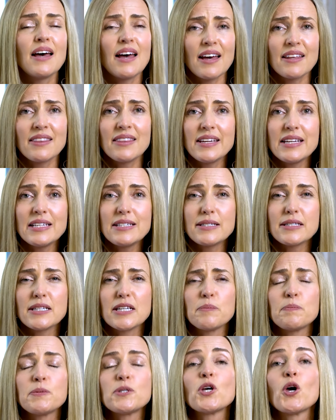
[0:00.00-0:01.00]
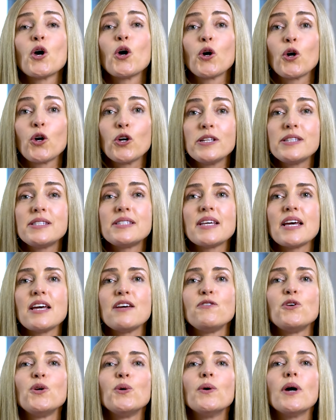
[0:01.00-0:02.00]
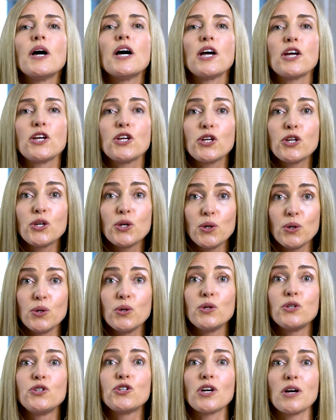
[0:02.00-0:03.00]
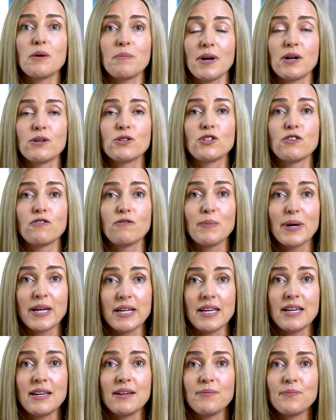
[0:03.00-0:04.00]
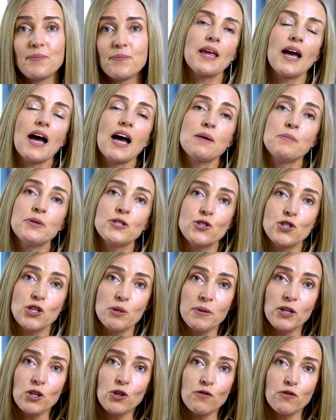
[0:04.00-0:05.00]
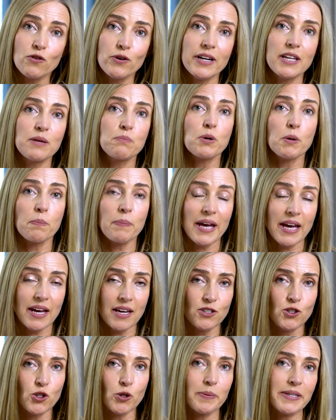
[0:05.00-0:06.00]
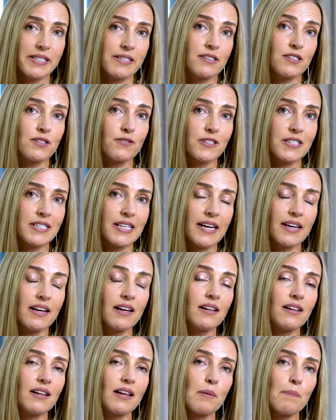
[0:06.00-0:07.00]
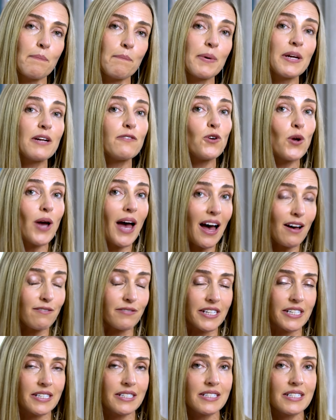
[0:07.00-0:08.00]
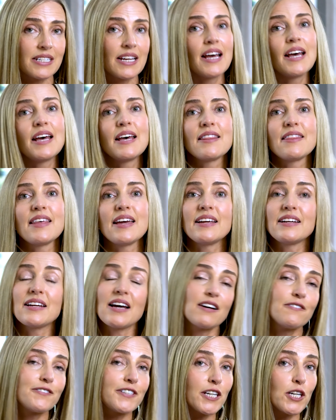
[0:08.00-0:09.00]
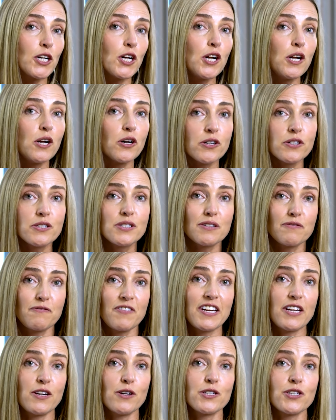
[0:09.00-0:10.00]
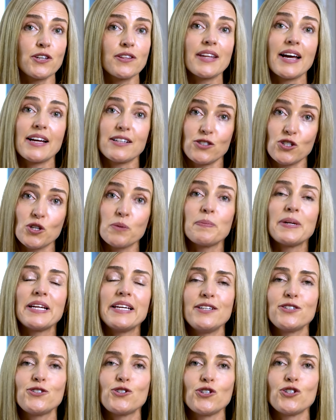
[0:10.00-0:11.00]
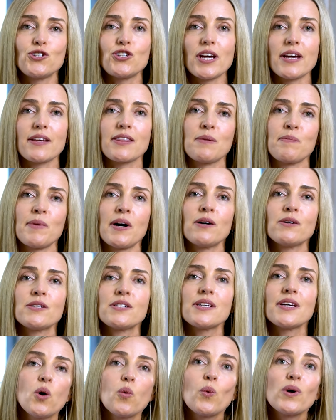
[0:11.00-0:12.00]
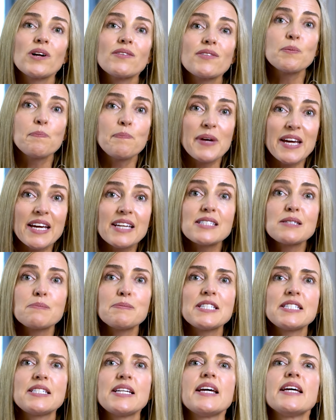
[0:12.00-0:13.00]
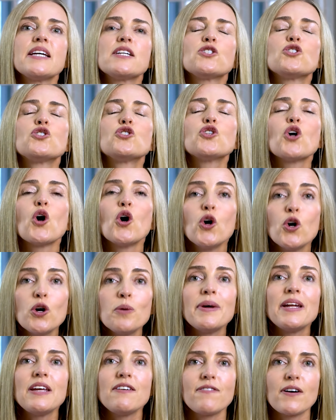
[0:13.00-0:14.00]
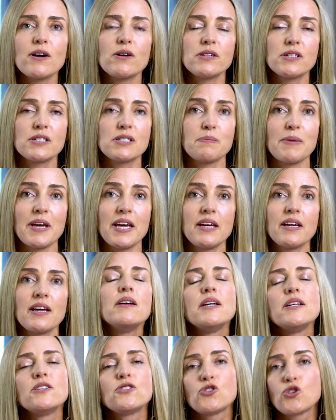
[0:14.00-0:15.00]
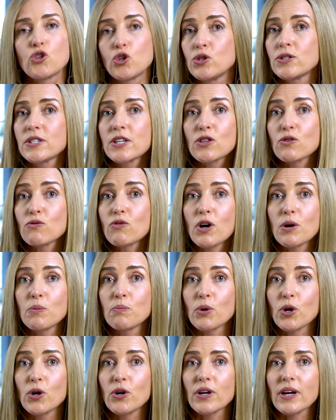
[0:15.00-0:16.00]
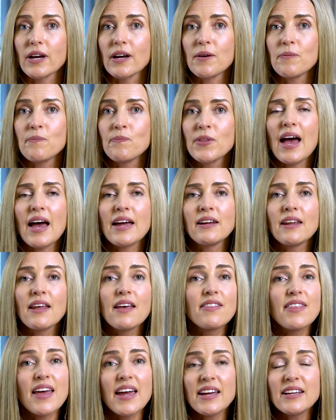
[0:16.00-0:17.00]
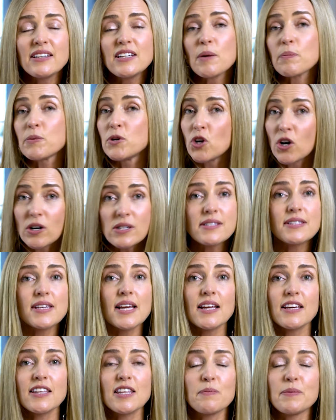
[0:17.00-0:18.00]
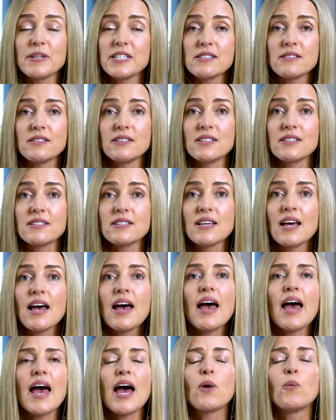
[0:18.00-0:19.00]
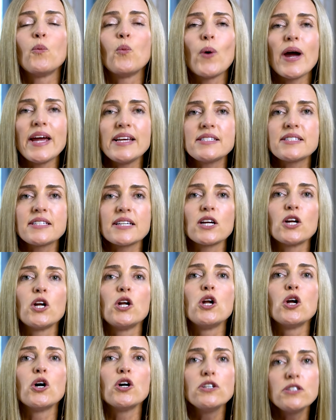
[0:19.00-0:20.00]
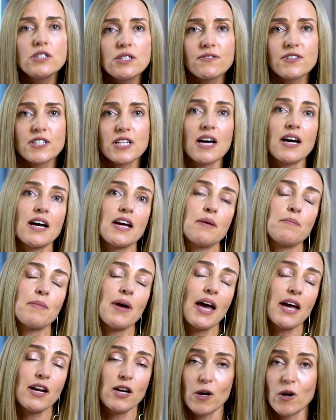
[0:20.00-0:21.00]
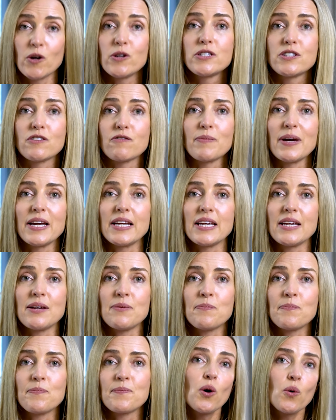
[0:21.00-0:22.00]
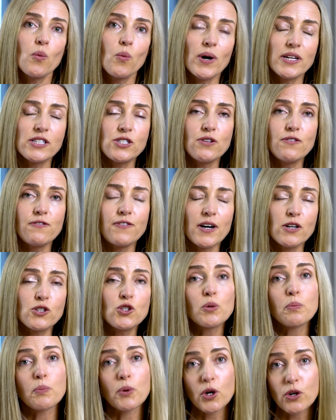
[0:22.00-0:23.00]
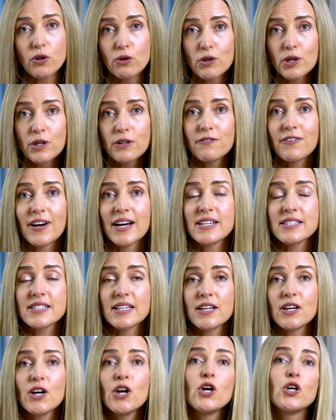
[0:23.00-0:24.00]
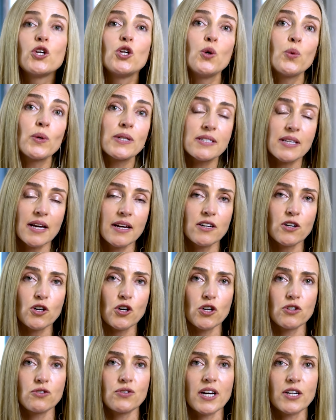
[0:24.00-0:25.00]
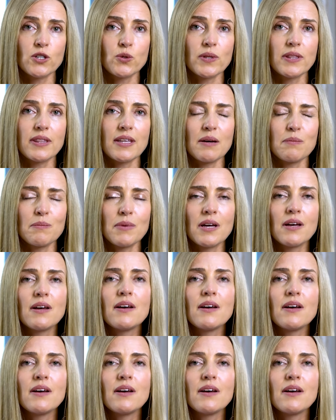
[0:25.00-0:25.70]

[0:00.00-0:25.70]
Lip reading: And these tips could save you a huge amount of money. I'm assuming you've already prepared your business for sale, but if you haven't, then I've done loads of videos on that, so please do check them out. One biggest mistakes so many founders make is choosing the wrong broker, and they end up not selling their business and wasting loads of time and loads of money. Once you've found your broker or advisor, you will sign a contract with them.